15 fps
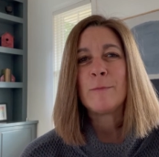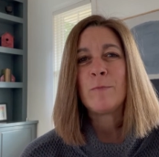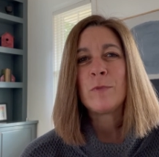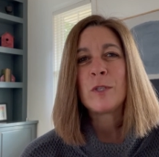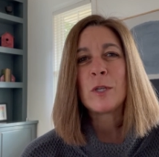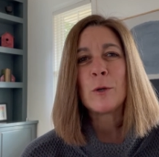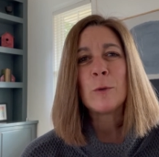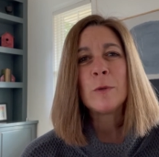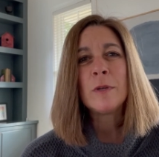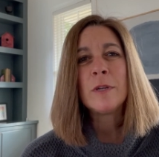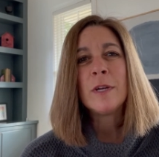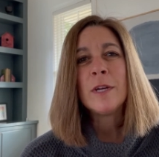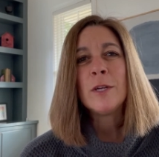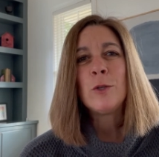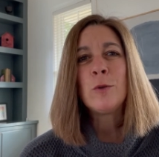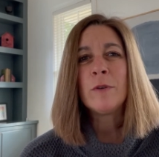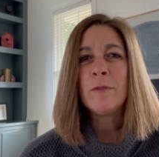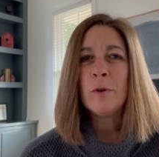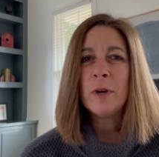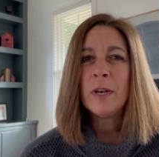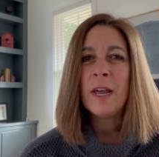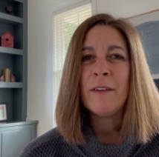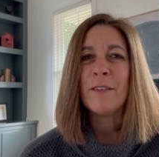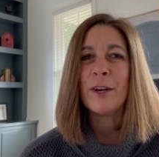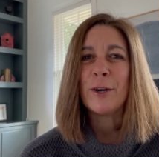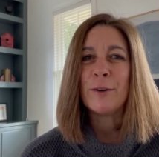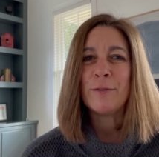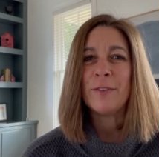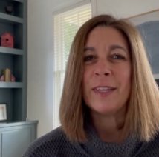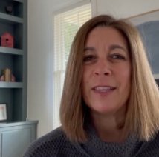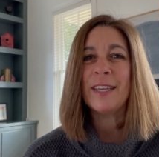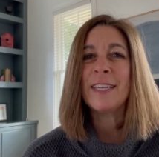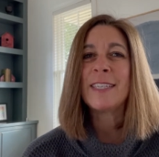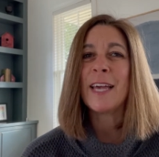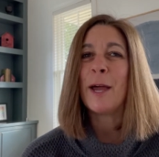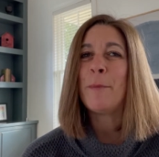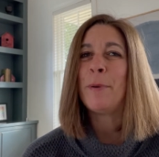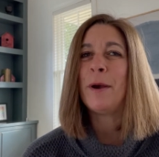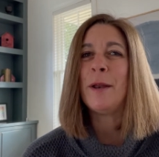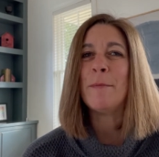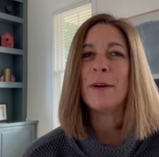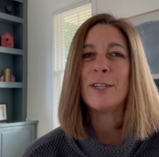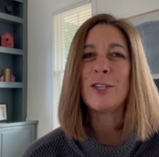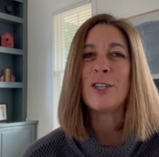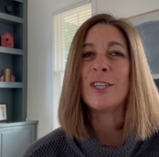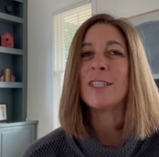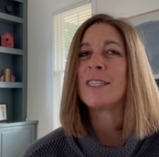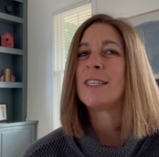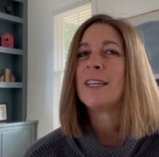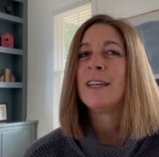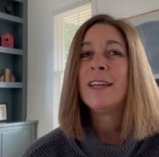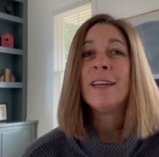So to avoid having hurt feelings, I pretty much just